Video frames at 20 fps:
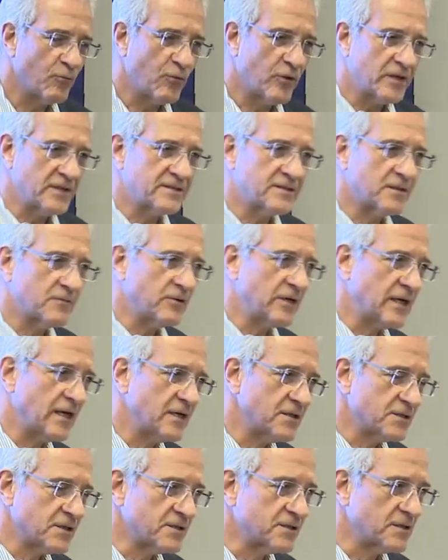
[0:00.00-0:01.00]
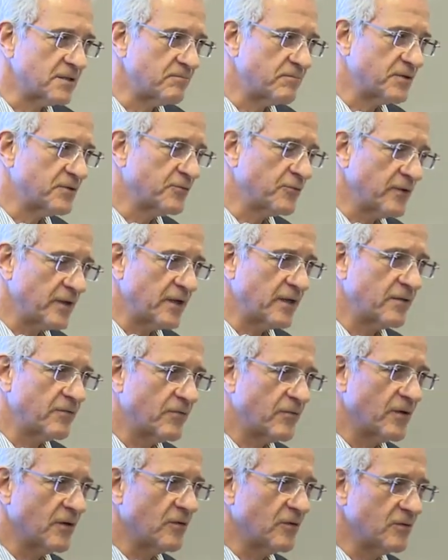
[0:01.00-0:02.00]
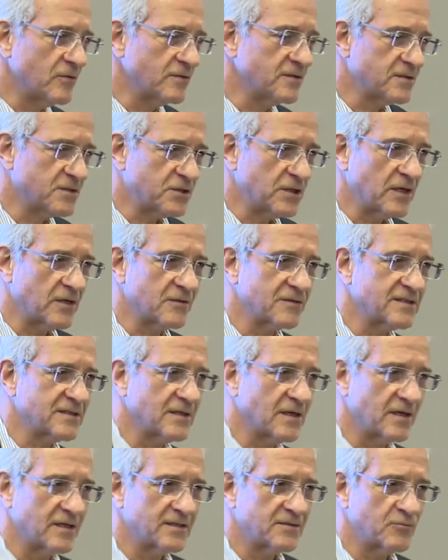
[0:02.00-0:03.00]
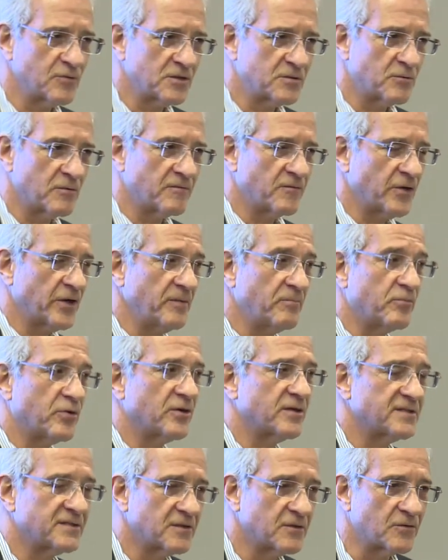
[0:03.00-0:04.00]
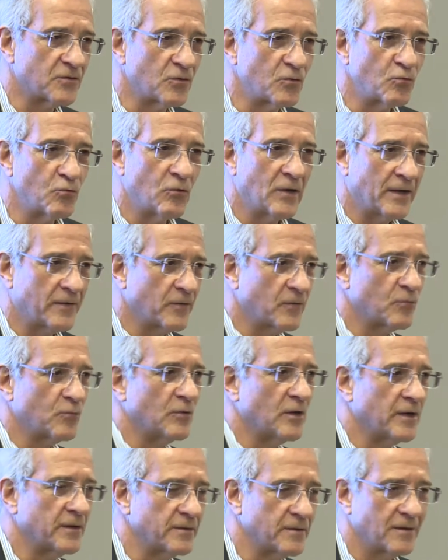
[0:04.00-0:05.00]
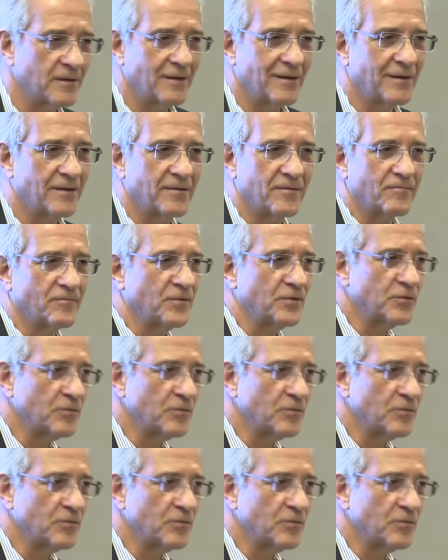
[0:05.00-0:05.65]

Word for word: what is the relationship between those genocides, which were very personal, one on one.